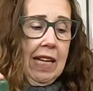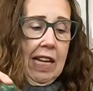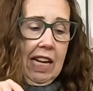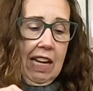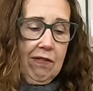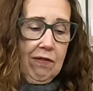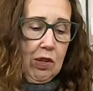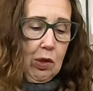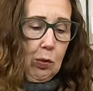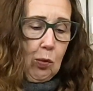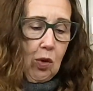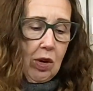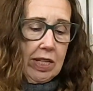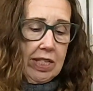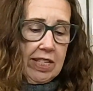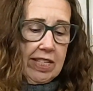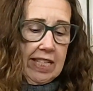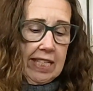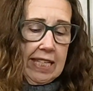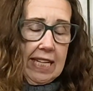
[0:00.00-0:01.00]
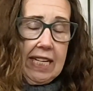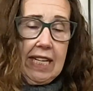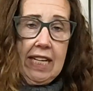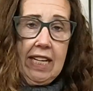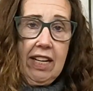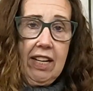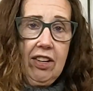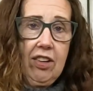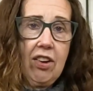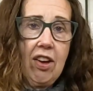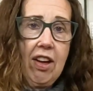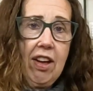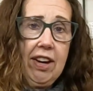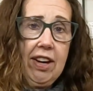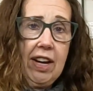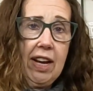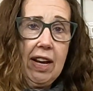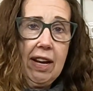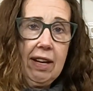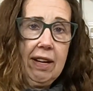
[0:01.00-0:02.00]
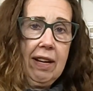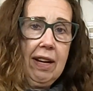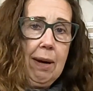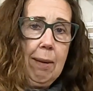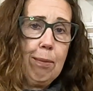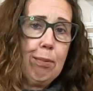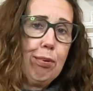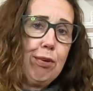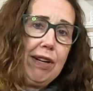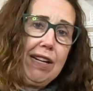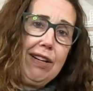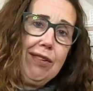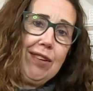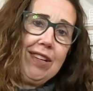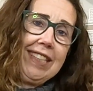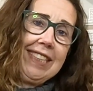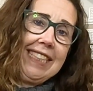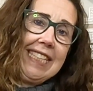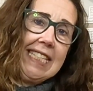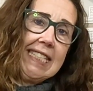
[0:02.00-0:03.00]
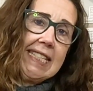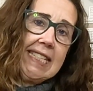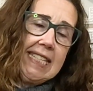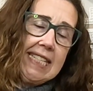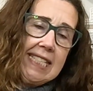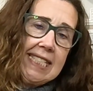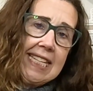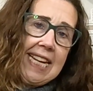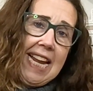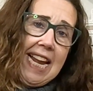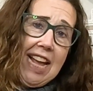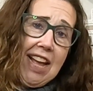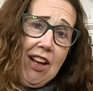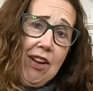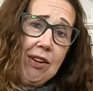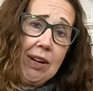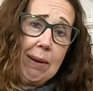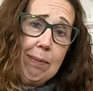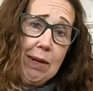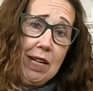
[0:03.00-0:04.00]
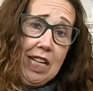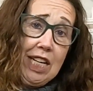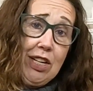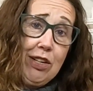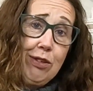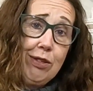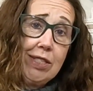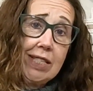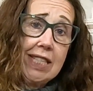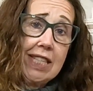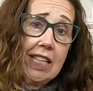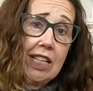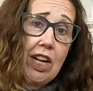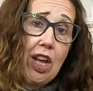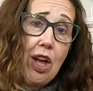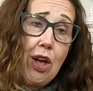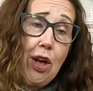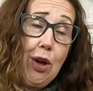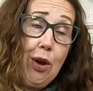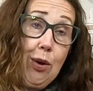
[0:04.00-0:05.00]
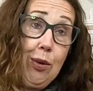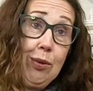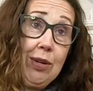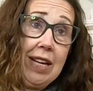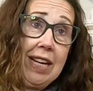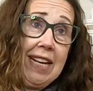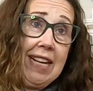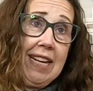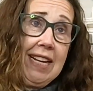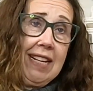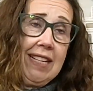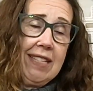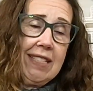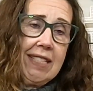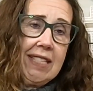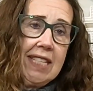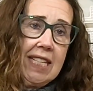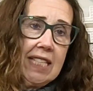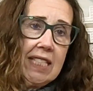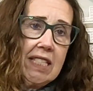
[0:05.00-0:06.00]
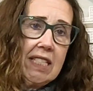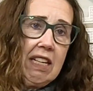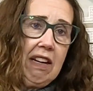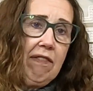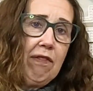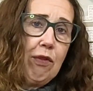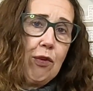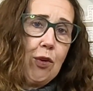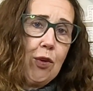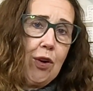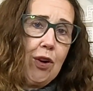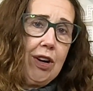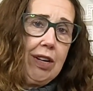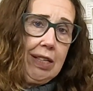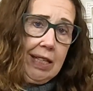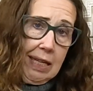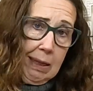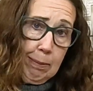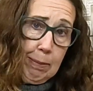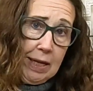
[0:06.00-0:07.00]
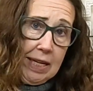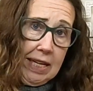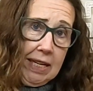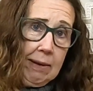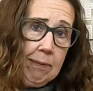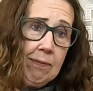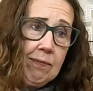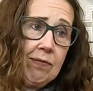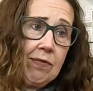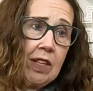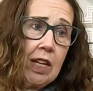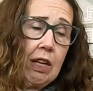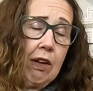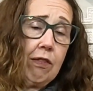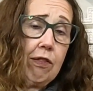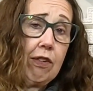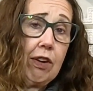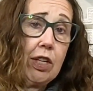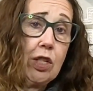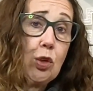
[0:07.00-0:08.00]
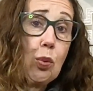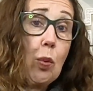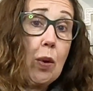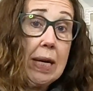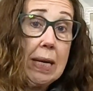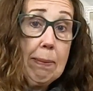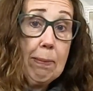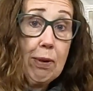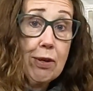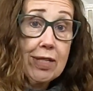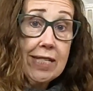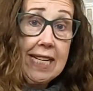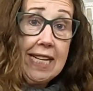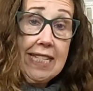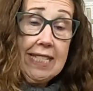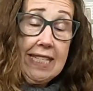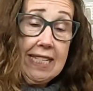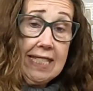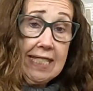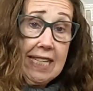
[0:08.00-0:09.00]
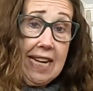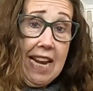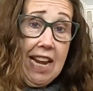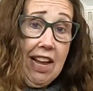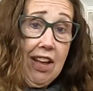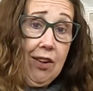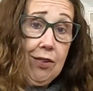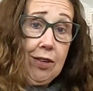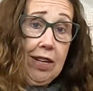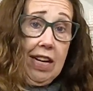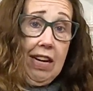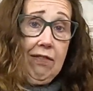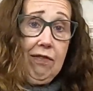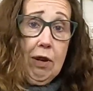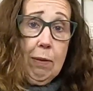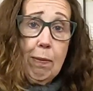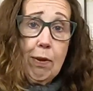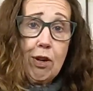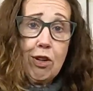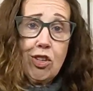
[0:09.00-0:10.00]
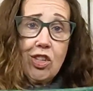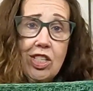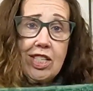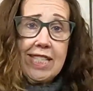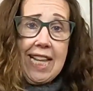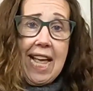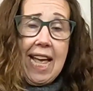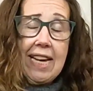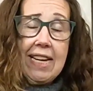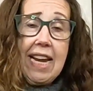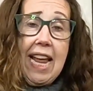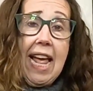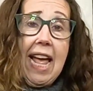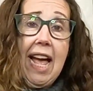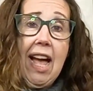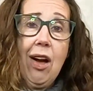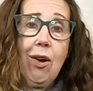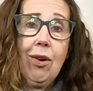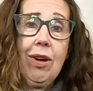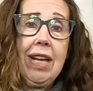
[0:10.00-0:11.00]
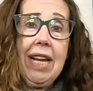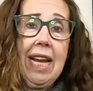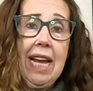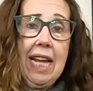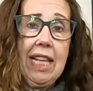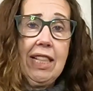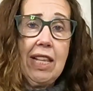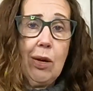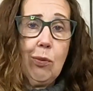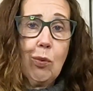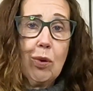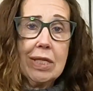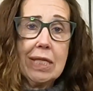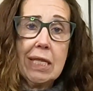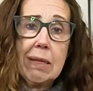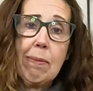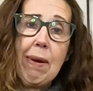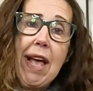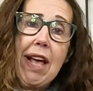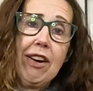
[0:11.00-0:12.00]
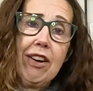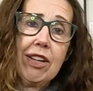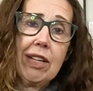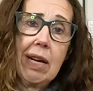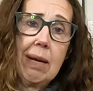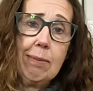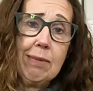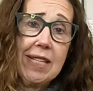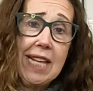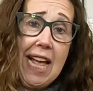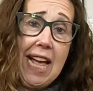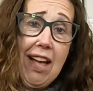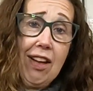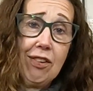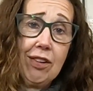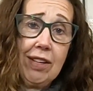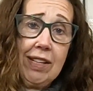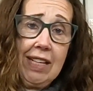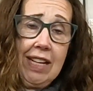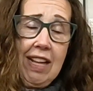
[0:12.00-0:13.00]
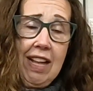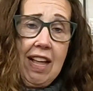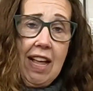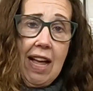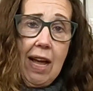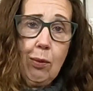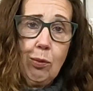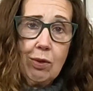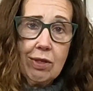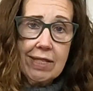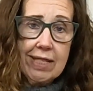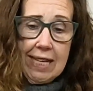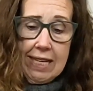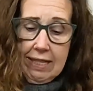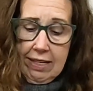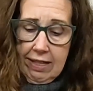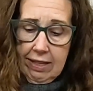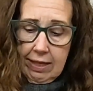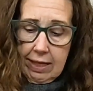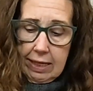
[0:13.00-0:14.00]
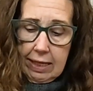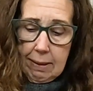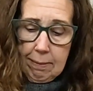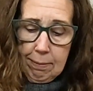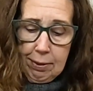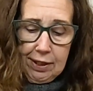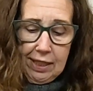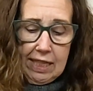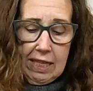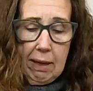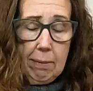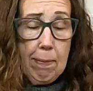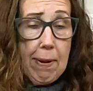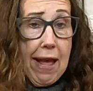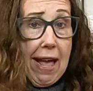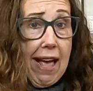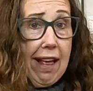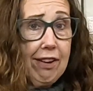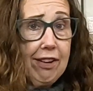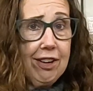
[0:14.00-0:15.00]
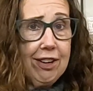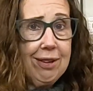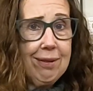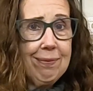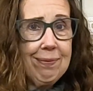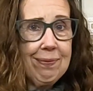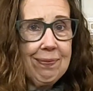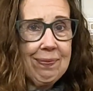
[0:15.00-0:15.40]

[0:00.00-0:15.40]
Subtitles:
if you want to get in on a pre-release discount, I'm going to use the code 64Libby for a 20% discount if you purchase that now, and then once the pattern comes out, I will send you the completed pattern.